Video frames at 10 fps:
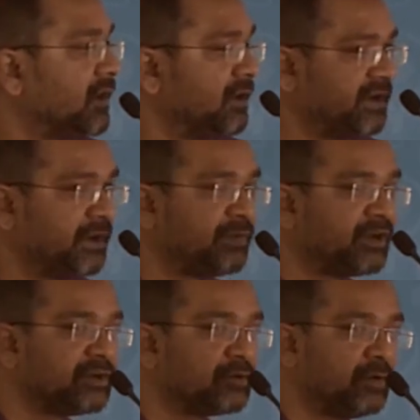
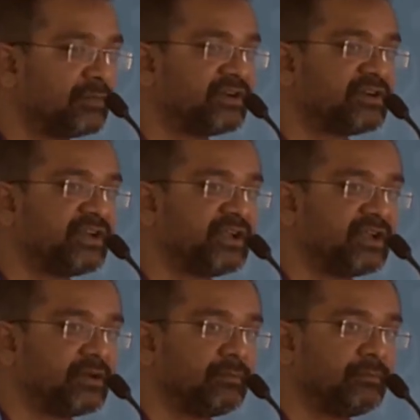independent commentary,
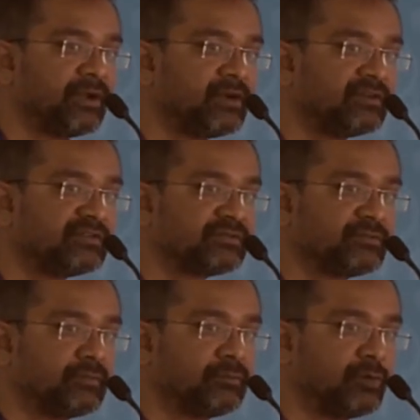because
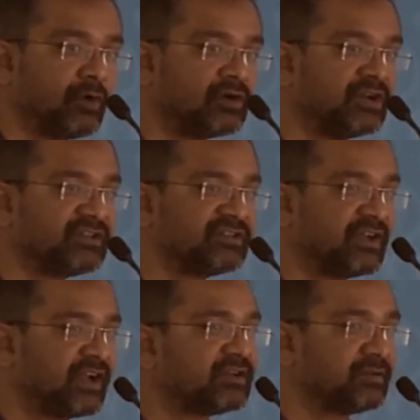bloggers
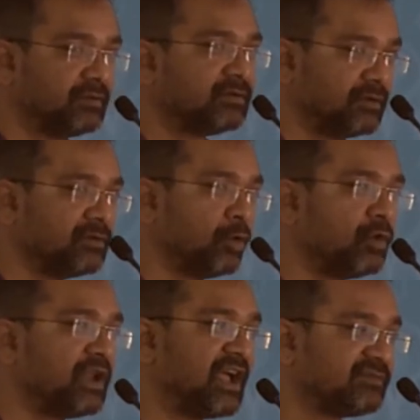and the
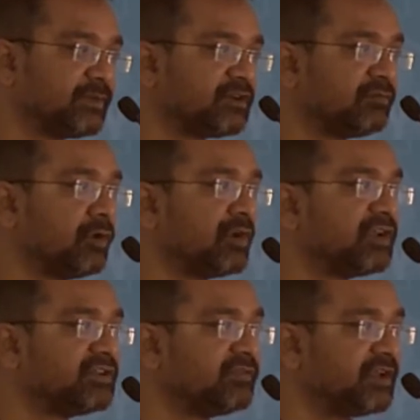whole aspect of blogging
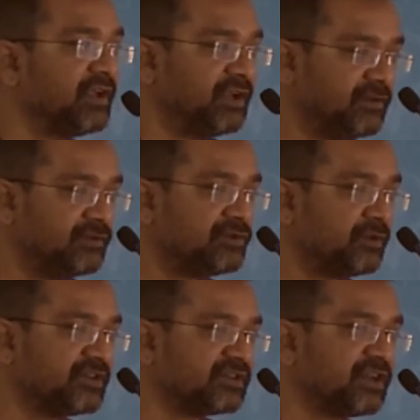is very
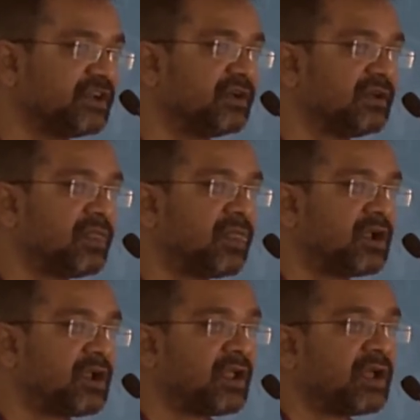individualistic,
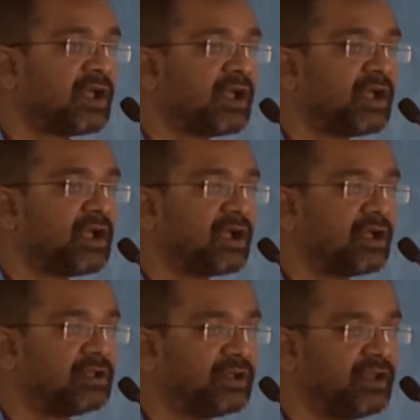
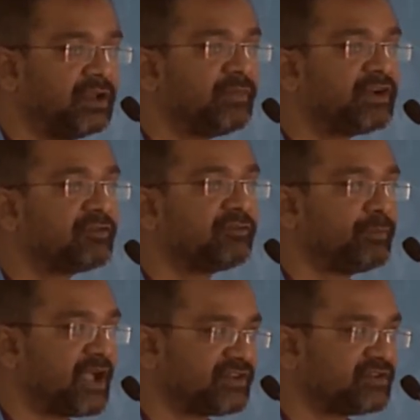the element of
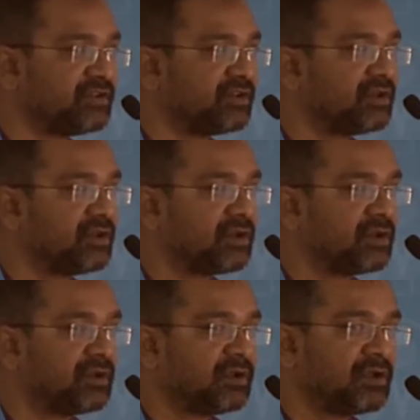passion
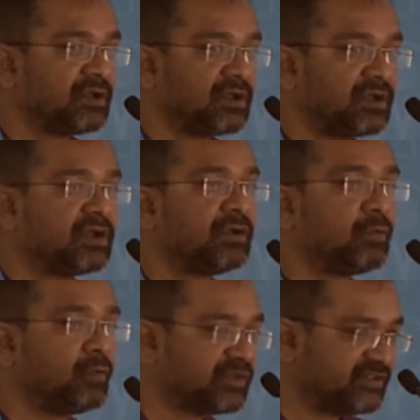
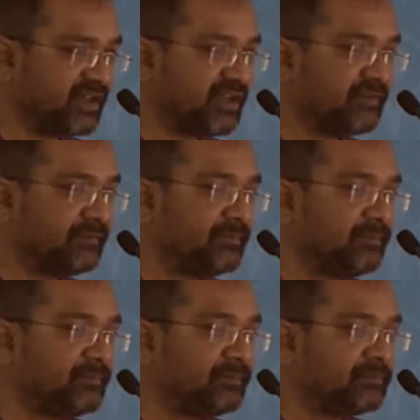was there.
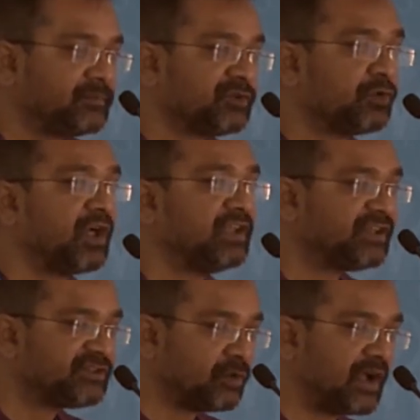So
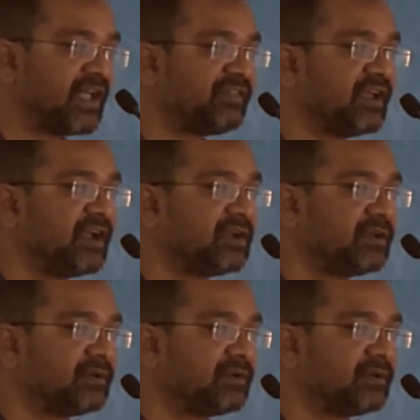unless you had that,